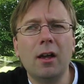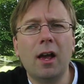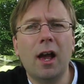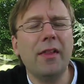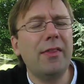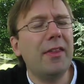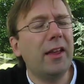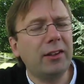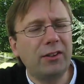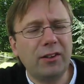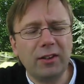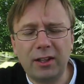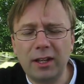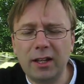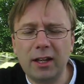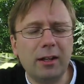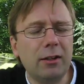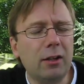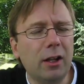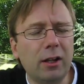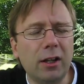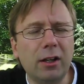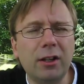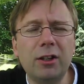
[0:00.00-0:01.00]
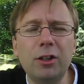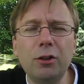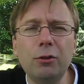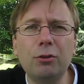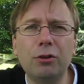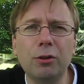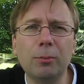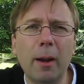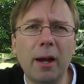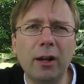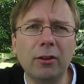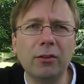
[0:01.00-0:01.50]
And they did it in a
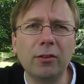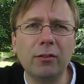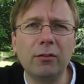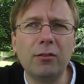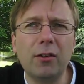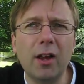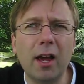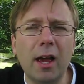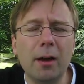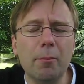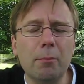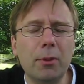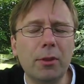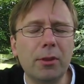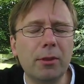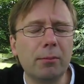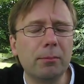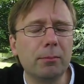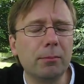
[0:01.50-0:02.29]
huge amount of depth.